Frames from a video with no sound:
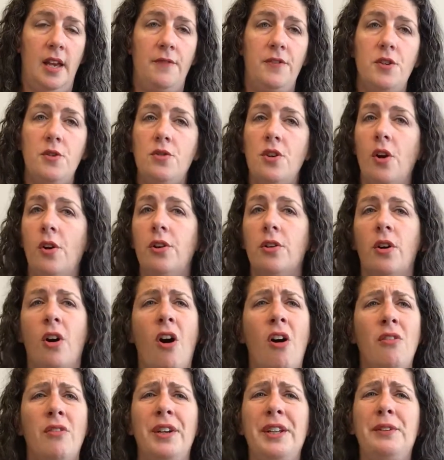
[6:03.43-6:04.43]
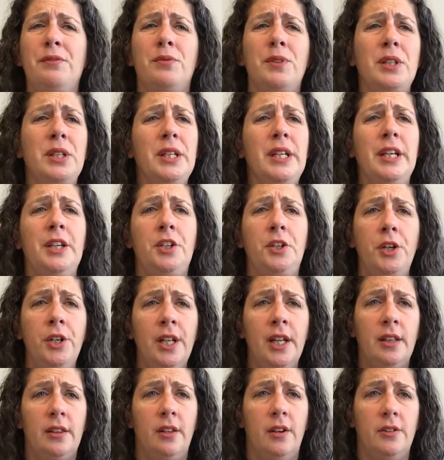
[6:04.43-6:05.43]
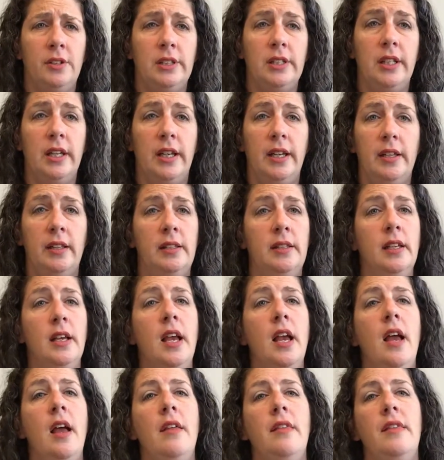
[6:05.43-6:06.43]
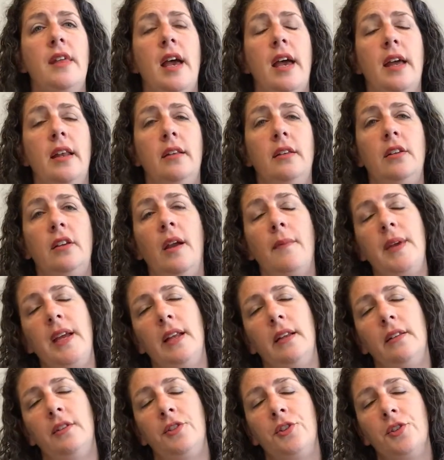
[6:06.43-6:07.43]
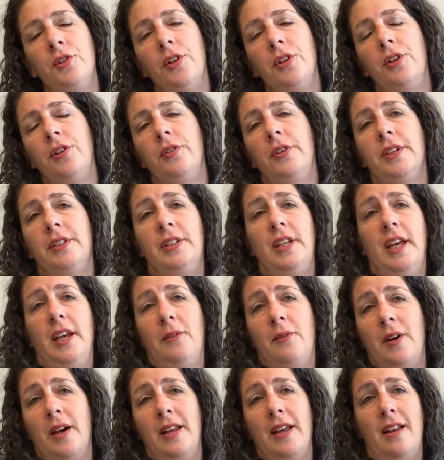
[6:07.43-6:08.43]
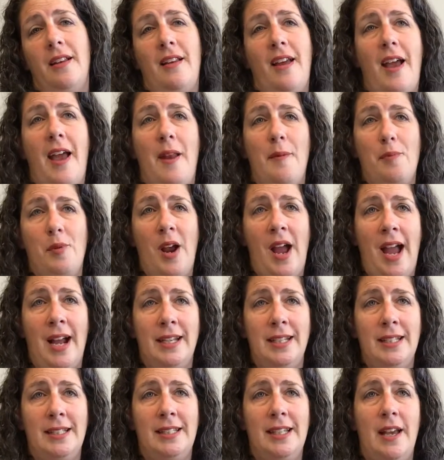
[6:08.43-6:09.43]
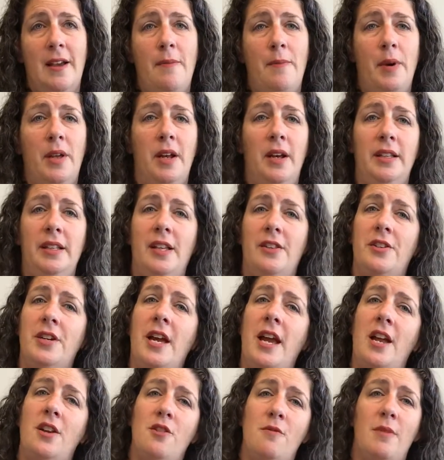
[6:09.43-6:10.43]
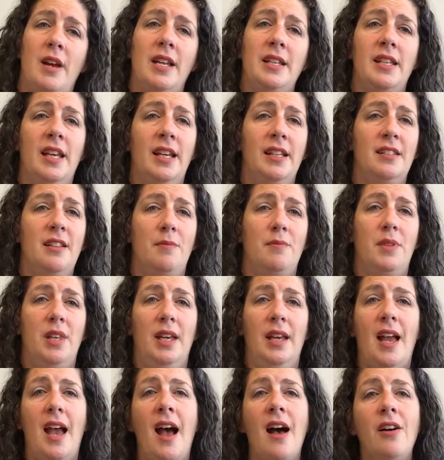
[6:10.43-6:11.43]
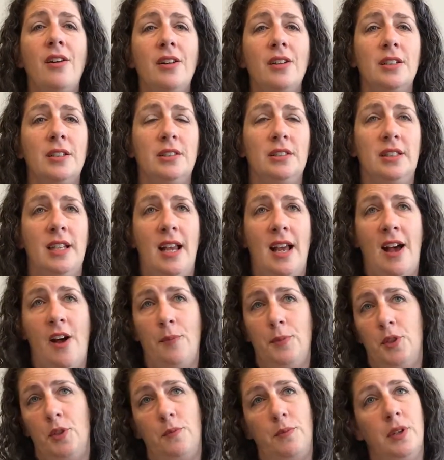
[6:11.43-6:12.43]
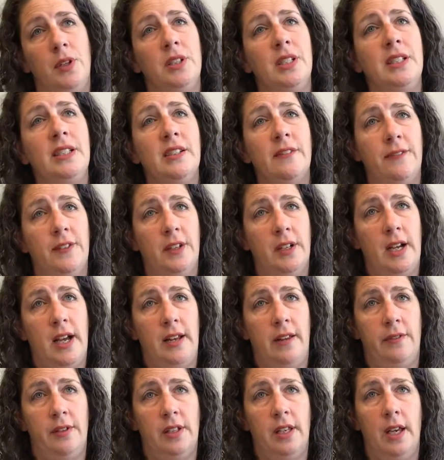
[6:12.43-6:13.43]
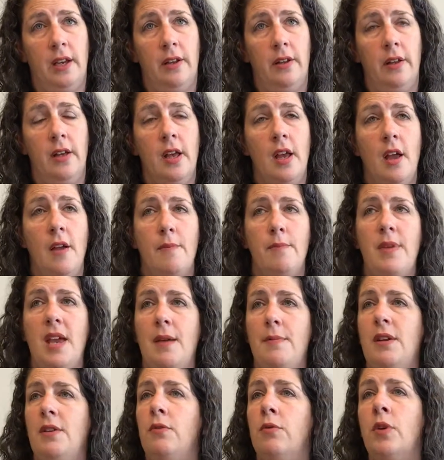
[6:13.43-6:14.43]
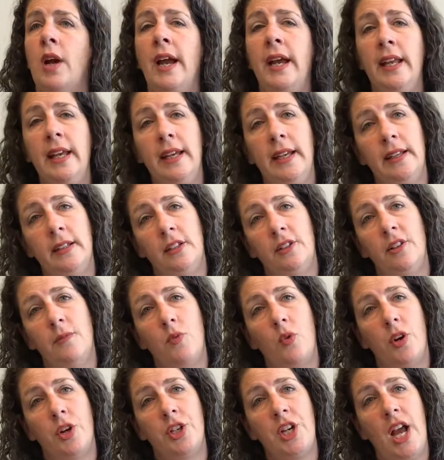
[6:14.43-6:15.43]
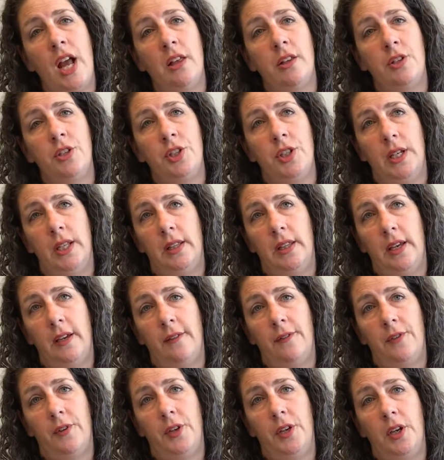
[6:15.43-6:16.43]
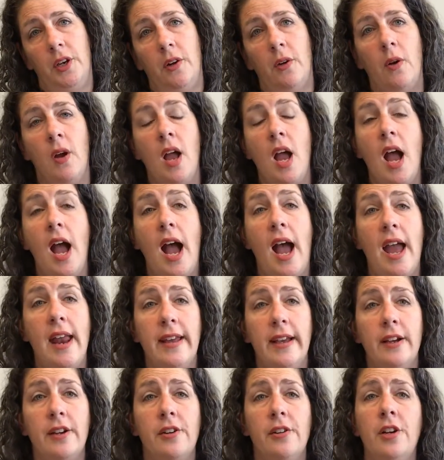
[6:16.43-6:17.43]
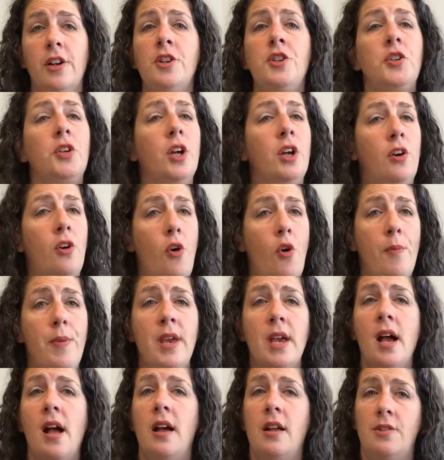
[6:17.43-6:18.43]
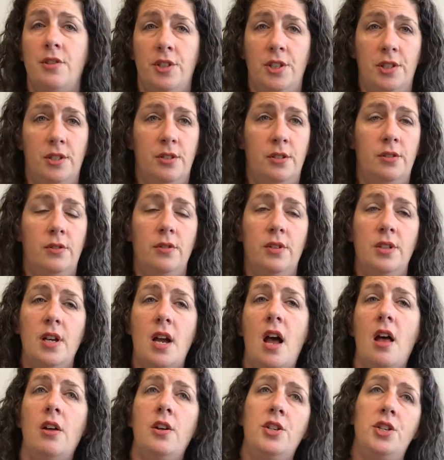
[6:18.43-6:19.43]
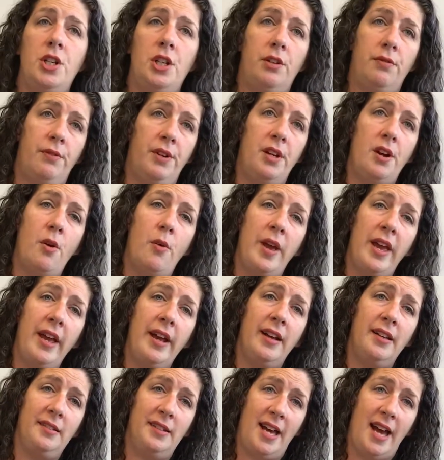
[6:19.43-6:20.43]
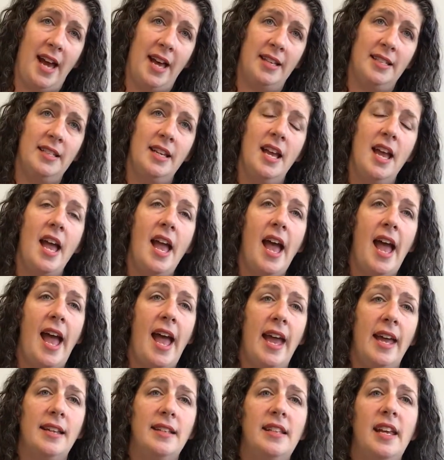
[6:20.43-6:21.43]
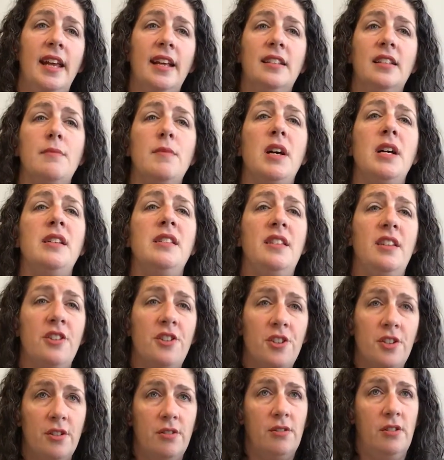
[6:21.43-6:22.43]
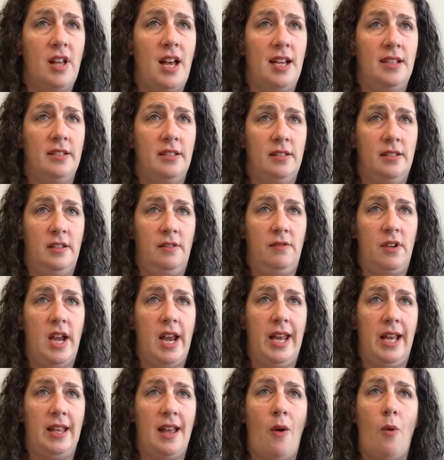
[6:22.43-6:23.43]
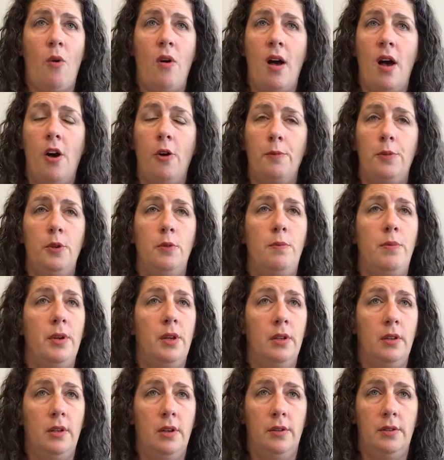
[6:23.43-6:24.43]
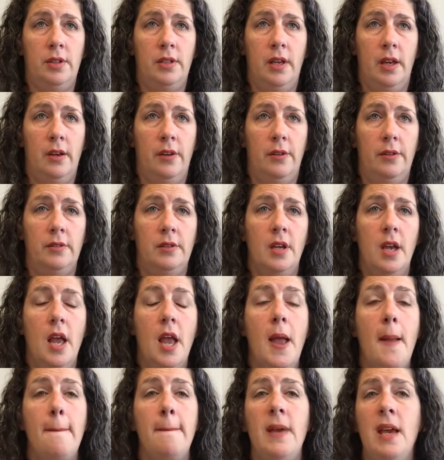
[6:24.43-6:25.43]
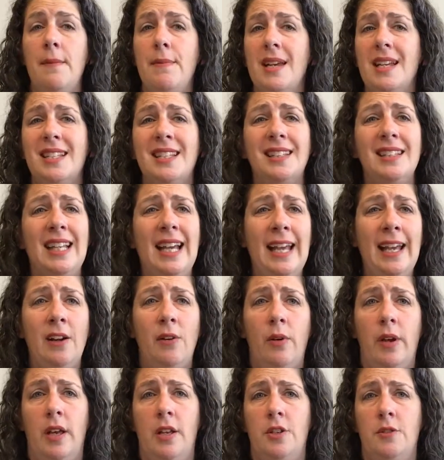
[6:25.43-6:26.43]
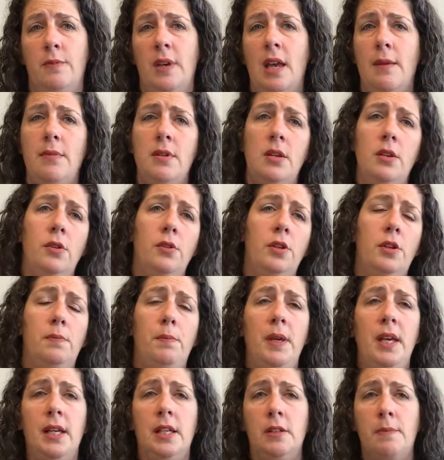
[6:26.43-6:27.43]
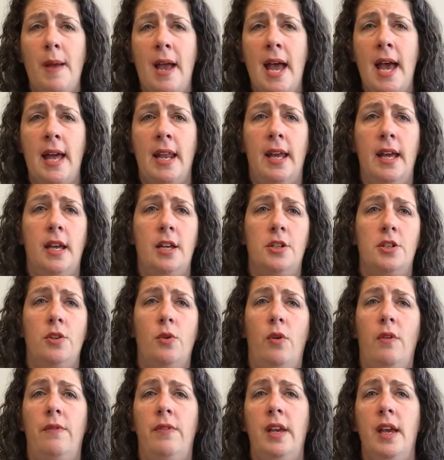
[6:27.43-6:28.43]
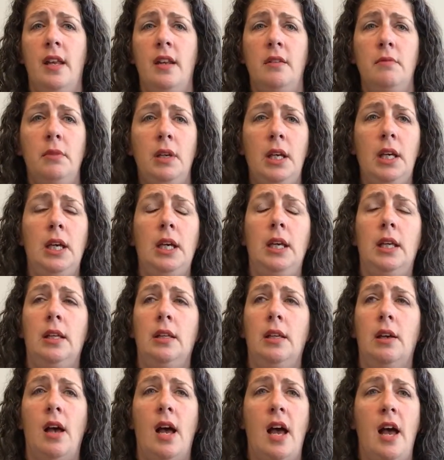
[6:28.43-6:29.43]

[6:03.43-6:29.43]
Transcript: If you know you're already really good at those things, then, sure, you could take one and practice it, but on the other hand, you might take something else that helps you build a different kind of skill. Maybe writing is a more challenging thing for you. I'd encourage you to go beyond just a Sociology 308 class and take some additional classes in writing that will help you build those skills. Maybe it's language. Maybe you speak Spanish or Vietnamese,